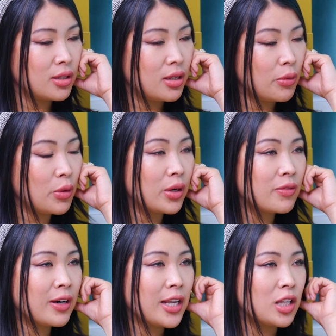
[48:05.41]
We are
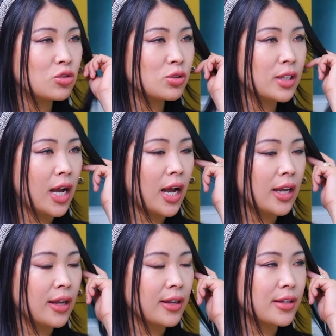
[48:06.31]
very into the guy.
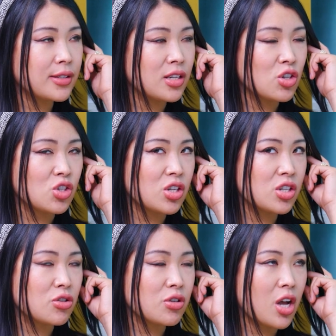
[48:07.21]
I guess it's just
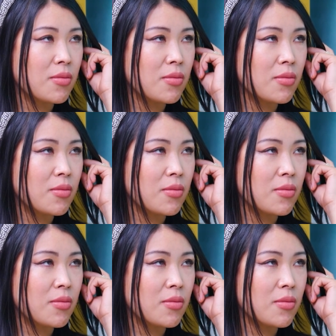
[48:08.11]
easier.